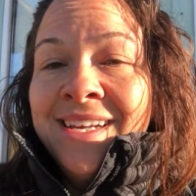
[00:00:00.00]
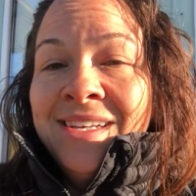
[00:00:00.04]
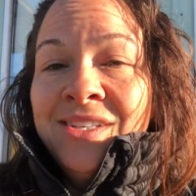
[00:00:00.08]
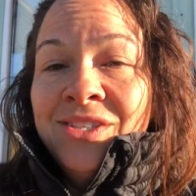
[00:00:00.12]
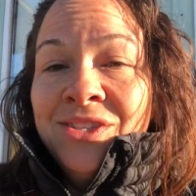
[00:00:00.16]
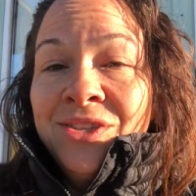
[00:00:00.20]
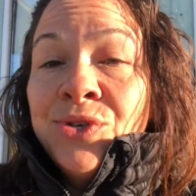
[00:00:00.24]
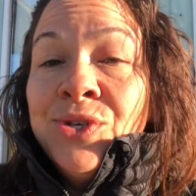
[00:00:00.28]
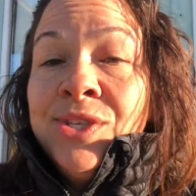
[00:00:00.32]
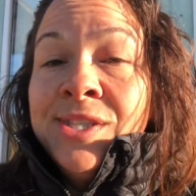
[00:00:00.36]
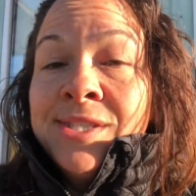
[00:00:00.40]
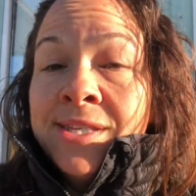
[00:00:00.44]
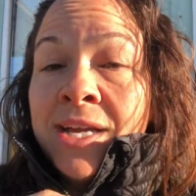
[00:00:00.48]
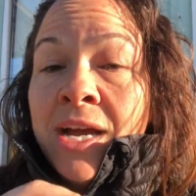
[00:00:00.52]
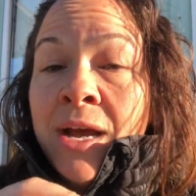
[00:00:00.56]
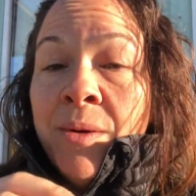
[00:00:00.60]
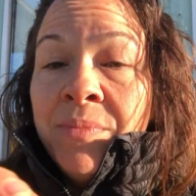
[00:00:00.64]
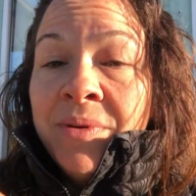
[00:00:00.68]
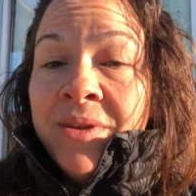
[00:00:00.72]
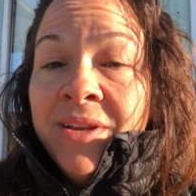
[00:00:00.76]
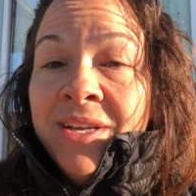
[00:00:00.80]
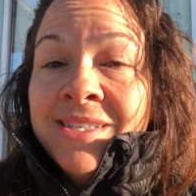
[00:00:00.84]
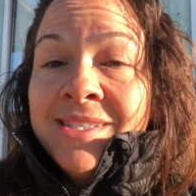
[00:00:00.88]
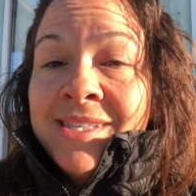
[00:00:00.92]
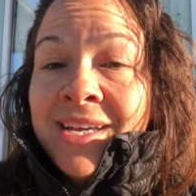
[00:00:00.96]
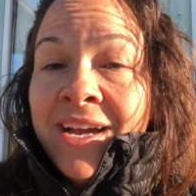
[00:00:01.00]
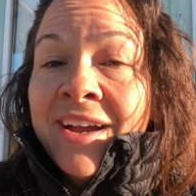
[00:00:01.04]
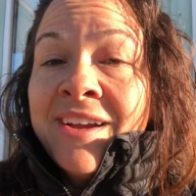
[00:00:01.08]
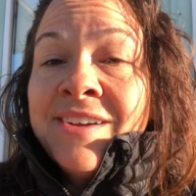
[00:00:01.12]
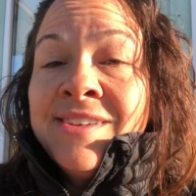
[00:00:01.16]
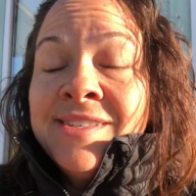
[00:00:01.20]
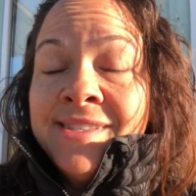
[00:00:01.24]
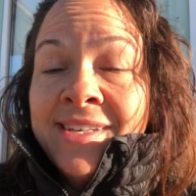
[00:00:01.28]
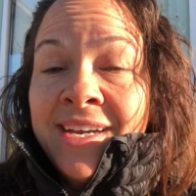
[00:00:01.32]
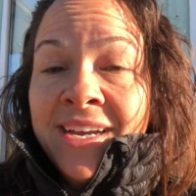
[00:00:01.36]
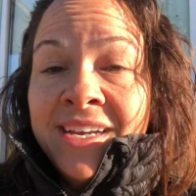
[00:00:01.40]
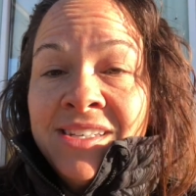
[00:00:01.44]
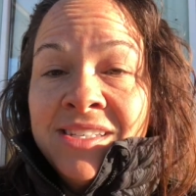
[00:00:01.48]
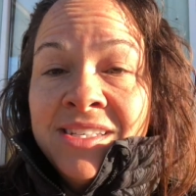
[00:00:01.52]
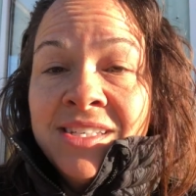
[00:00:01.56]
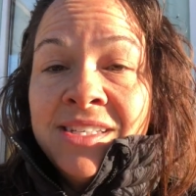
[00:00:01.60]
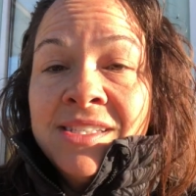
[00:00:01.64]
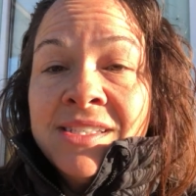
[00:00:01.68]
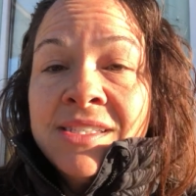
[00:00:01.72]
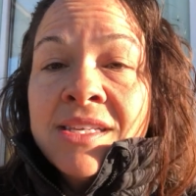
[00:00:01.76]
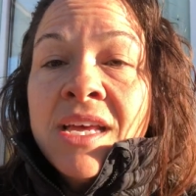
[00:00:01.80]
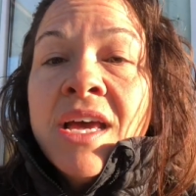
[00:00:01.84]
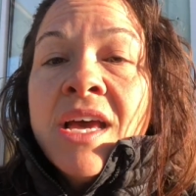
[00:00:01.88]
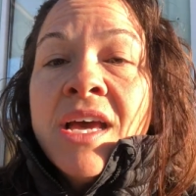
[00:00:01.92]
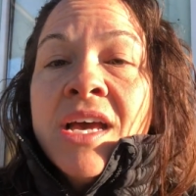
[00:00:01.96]
these companies hire
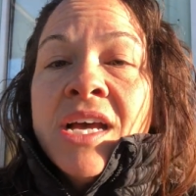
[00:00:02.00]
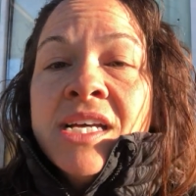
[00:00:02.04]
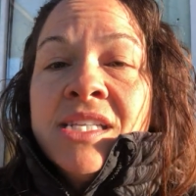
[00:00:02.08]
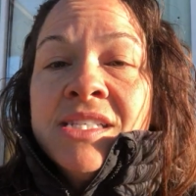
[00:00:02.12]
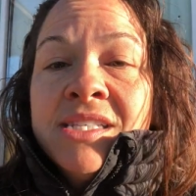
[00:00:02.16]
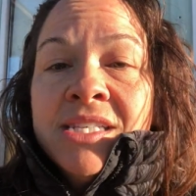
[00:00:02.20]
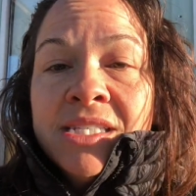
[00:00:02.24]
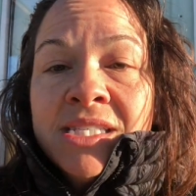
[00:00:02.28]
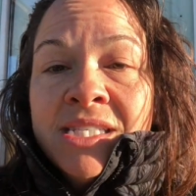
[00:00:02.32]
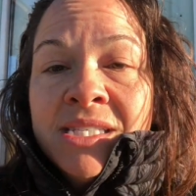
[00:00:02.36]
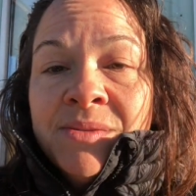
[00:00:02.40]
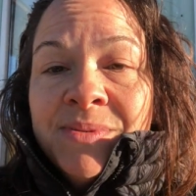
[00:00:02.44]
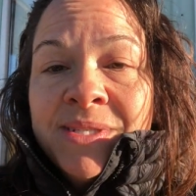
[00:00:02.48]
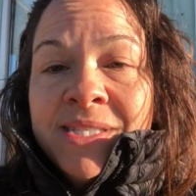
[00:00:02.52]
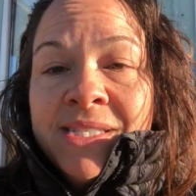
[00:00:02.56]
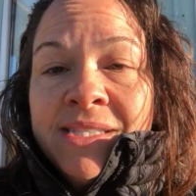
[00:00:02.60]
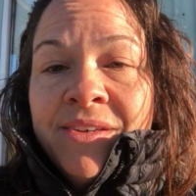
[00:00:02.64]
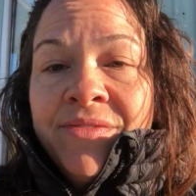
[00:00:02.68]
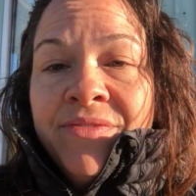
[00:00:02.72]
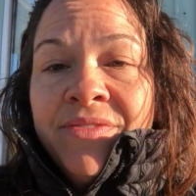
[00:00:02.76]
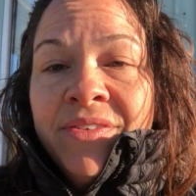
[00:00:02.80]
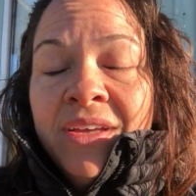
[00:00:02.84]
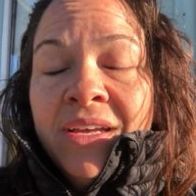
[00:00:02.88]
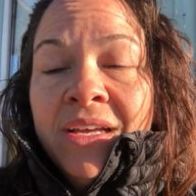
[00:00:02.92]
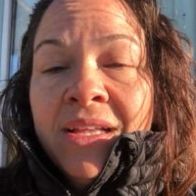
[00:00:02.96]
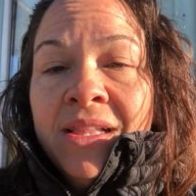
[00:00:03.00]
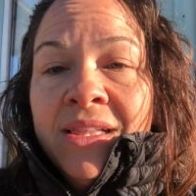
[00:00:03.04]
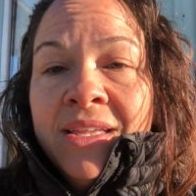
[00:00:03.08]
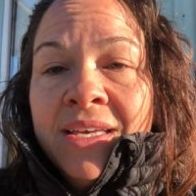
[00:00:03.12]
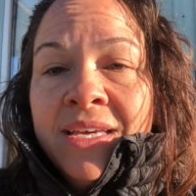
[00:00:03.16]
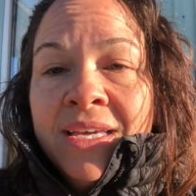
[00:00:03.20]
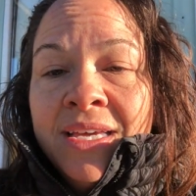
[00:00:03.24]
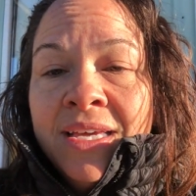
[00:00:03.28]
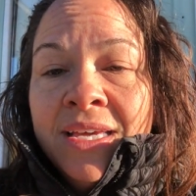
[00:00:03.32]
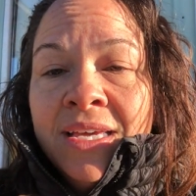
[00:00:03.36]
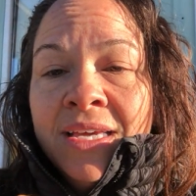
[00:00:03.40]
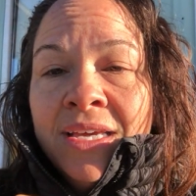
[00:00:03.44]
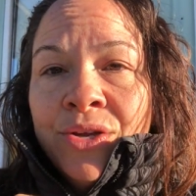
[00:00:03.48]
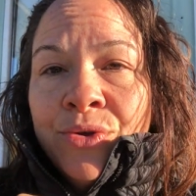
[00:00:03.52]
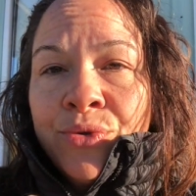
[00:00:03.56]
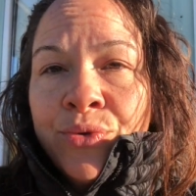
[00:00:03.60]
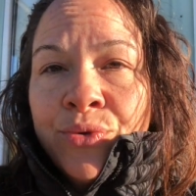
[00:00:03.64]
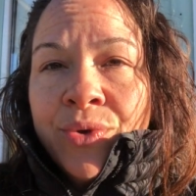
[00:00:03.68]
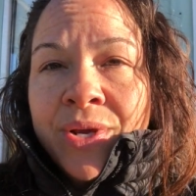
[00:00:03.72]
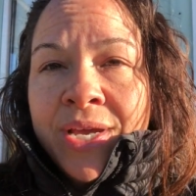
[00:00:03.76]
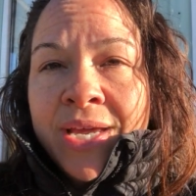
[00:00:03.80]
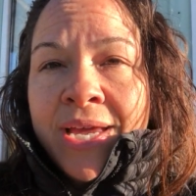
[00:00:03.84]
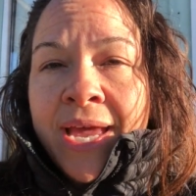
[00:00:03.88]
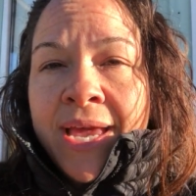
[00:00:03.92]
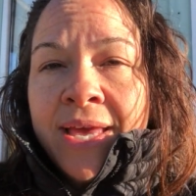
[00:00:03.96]
scientists to specifically
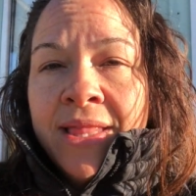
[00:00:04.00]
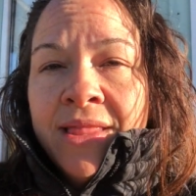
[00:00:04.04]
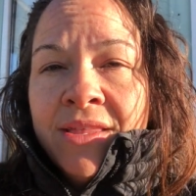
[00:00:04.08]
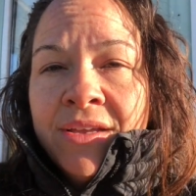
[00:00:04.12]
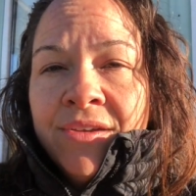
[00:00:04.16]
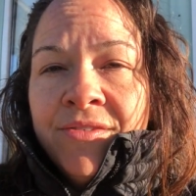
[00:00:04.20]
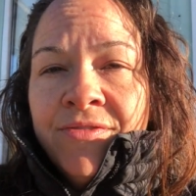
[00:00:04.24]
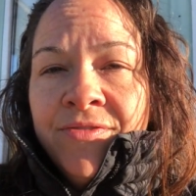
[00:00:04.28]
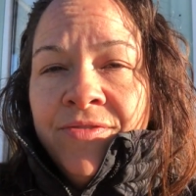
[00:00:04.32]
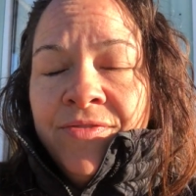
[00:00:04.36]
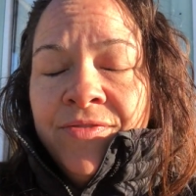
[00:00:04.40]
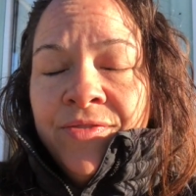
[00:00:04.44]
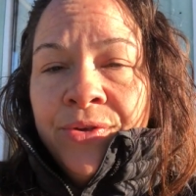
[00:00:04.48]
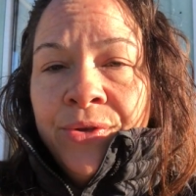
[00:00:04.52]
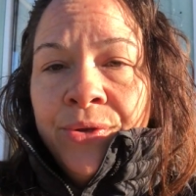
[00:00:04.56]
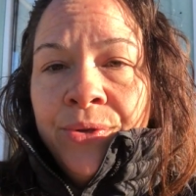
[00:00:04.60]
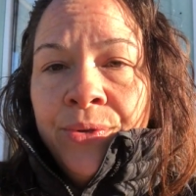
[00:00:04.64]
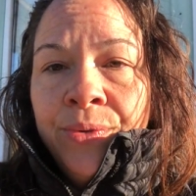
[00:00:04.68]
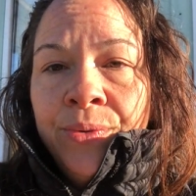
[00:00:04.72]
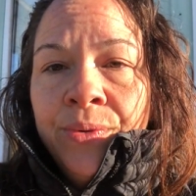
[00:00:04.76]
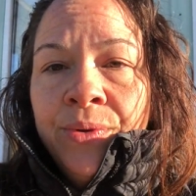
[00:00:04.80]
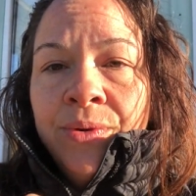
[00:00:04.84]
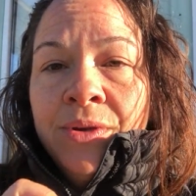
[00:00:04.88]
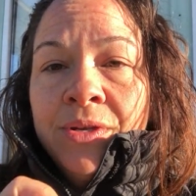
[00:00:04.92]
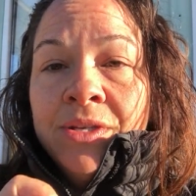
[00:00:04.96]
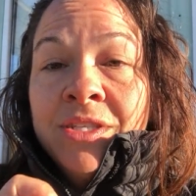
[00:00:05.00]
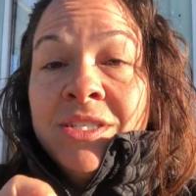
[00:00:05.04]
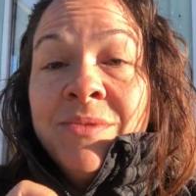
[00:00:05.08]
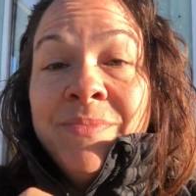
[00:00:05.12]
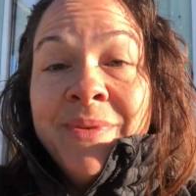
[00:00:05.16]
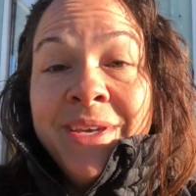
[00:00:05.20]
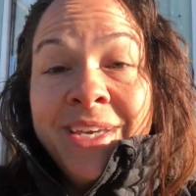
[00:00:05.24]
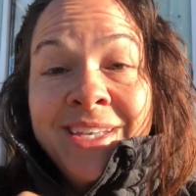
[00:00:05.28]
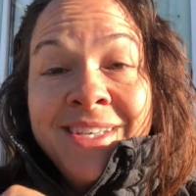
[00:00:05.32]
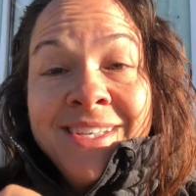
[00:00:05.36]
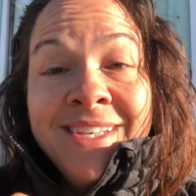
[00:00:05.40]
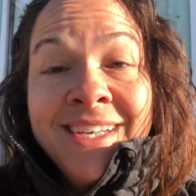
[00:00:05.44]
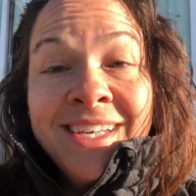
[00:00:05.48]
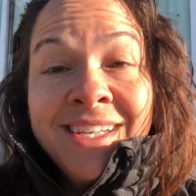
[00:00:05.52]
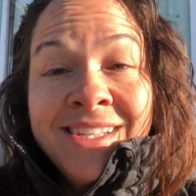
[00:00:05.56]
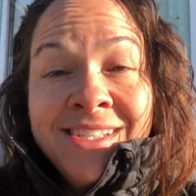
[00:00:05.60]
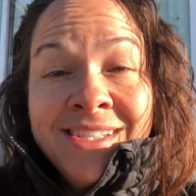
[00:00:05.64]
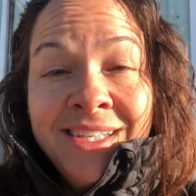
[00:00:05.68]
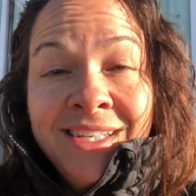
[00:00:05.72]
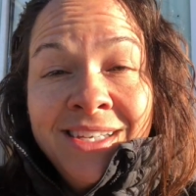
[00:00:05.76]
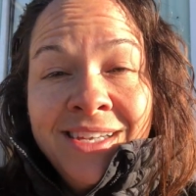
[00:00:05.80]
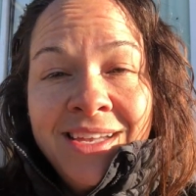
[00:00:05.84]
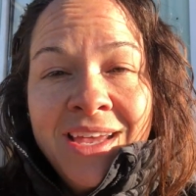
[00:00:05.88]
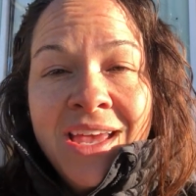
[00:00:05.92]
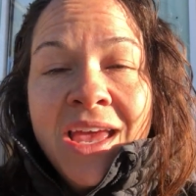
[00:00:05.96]
create their food to be
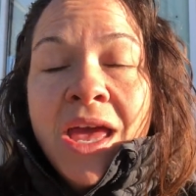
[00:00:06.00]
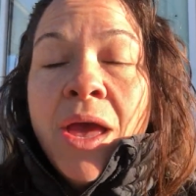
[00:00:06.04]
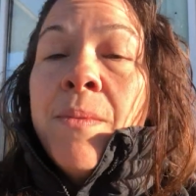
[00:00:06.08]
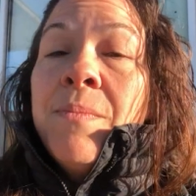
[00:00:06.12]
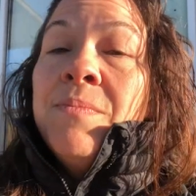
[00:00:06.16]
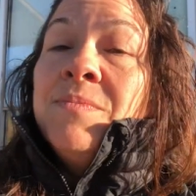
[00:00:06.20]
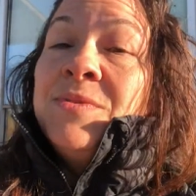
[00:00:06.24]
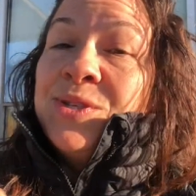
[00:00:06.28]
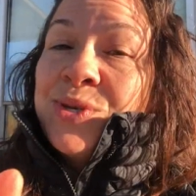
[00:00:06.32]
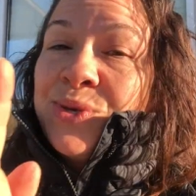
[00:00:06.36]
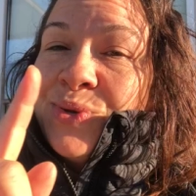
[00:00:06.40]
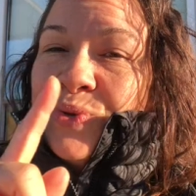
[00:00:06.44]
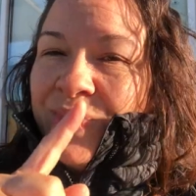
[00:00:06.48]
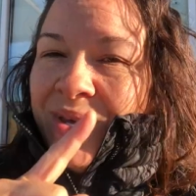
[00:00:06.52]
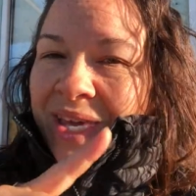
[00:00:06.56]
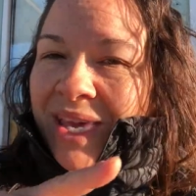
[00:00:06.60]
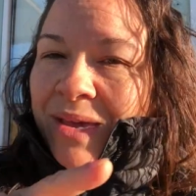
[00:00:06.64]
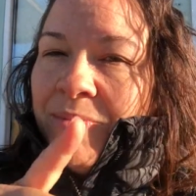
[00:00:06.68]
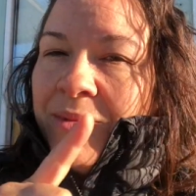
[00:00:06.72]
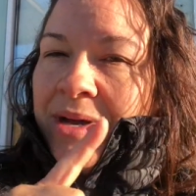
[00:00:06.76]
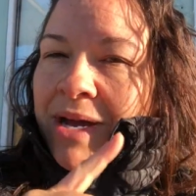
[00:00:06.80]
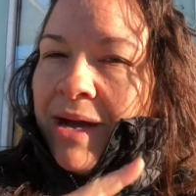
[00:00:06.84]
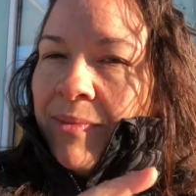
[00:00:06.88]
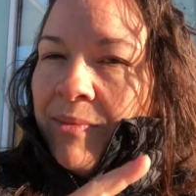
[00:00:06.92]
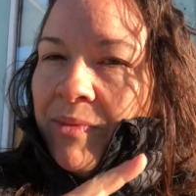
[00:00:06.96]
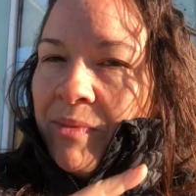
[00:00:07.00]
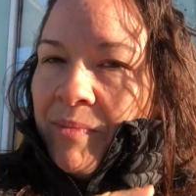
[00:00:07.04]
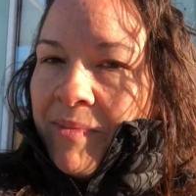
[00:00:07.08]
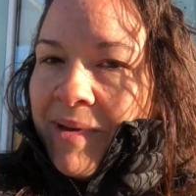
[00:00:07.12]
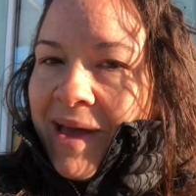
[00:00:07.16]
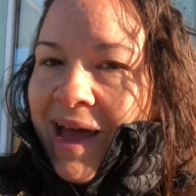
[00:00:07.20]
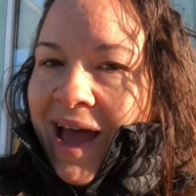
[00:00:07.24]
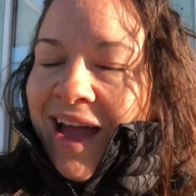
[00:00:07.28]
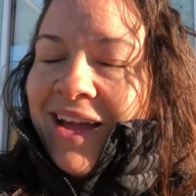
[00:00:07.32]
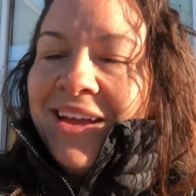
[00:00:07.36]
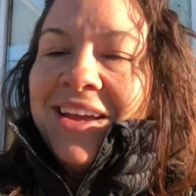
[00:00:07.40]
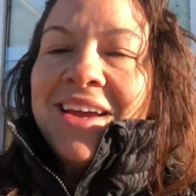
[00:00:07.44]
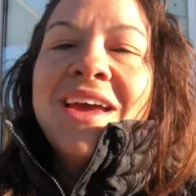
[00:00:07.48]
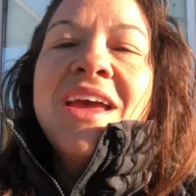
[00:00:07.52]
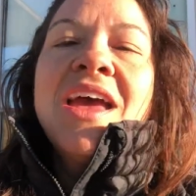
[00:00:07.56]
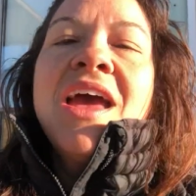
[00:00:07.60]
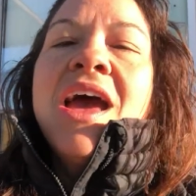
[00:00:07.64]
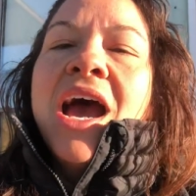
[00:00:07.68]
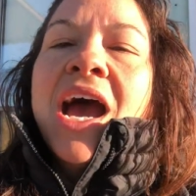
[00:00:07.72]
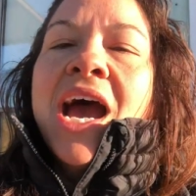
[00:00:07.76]
addicting, so you keep coming back.